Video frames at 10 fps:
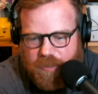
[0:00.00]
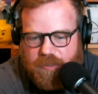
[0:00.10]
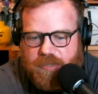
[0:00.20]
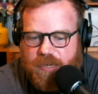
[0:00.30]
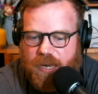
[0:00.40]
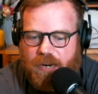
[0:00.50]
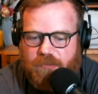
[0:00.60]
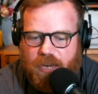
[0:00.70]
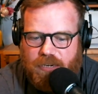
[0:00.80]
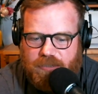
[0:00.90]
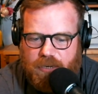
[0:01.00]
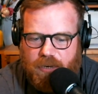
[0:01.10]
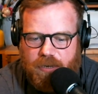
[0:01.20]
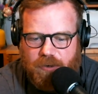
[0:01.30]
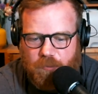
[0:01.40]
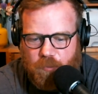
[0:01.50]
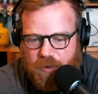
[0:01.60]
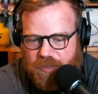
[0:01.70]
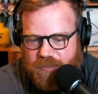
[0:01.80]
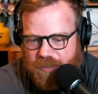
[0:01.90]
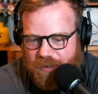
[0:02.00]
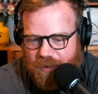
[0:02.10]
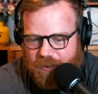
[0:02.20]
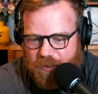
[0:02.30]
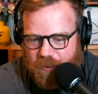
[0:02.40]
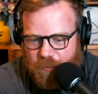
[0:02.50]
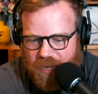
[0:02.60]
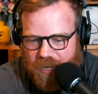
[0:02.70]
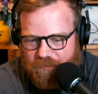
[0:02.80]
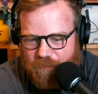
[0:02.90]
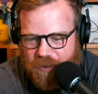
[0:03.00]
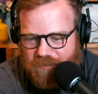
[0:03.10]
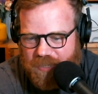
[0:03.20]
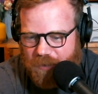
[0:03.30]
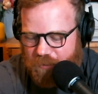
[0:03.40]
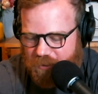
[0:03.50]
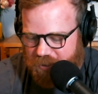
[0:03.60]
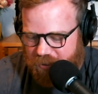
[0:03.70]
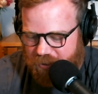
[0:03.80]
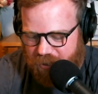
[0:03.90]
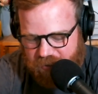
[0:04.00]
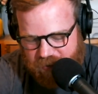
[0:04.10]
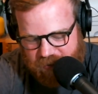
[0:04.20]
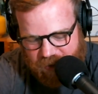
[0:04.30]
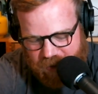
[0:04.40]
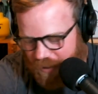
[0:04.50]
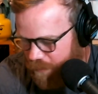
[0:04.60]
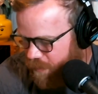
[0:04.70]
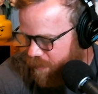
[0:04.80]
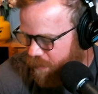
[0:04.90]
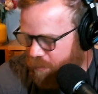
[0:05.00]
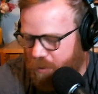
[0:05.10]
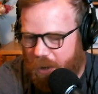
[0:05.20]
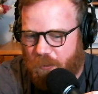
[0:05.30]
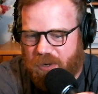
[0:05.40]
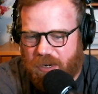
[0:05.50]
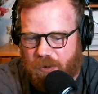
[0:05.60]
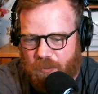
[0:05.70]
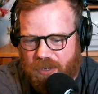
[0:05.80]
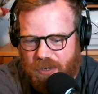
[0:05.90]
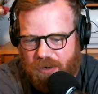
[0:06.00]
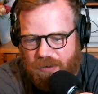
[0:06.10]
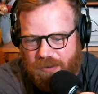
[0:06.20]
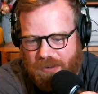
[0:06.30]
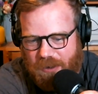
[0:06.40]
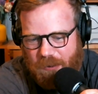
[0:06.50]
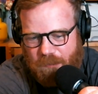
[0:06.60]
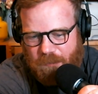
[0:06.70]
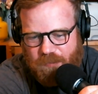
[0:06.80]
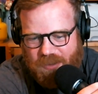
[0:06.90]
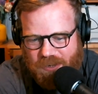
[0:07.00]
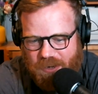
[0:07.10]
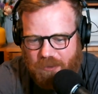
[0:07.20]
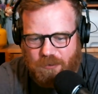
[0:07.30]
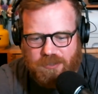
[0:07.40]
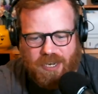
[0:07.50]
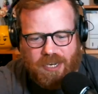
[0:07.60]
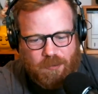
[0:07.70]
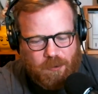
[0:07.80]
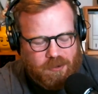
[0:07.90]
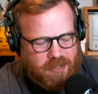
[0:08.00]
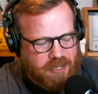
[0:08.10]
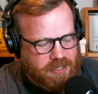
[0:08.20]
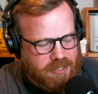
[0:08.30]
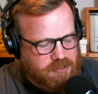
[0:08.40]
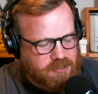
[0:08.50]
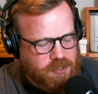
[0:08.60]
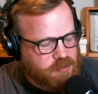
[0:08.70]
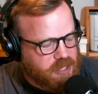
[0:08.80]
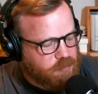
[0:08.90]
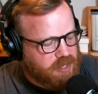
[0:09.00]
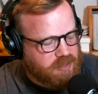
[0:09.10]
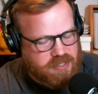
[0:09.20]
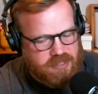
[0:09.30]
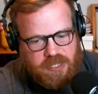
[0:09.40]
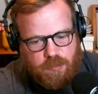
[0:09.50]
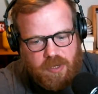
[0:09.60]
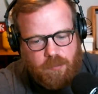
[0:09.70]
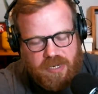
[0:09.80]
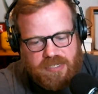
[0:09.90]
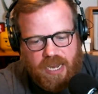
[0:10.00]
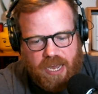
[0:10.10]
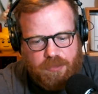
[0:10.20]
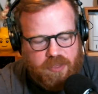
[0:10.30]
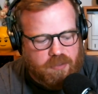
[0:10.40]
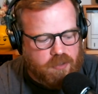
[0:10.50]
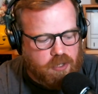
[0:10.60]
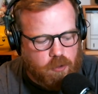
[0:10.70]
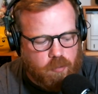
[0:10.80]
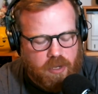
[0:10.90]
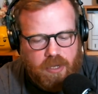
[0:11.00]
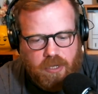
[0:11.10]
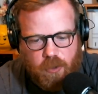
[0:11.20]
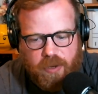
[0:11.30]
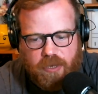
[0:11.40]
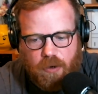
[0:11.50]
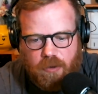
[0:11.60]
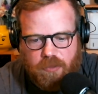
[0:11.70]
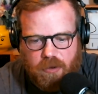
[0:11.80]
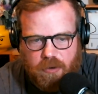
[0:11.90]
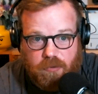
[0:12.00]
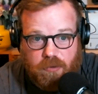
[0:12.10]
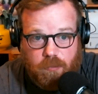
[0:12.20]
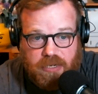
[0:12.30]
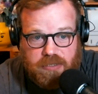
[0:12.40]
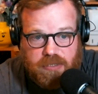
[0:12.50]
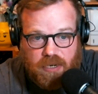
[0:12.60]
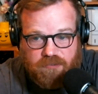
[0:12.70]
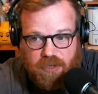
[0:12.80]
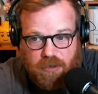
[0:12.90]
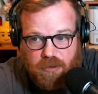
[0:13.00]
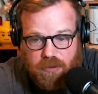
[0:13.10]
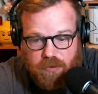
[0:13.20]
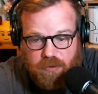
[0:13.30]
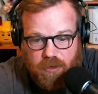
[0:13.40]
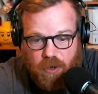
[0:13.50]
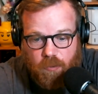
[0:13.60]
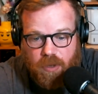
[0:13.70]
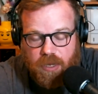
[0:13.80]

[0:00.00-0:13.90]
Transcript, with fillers: Scott, I've got a ton, but uh, yeah. I don't know that we have we have time for those. It, it's uh, probably going to be um, another time in order to get too deep into these things, because I, I, think that you you hit on the the main stuff here. You know, yeah.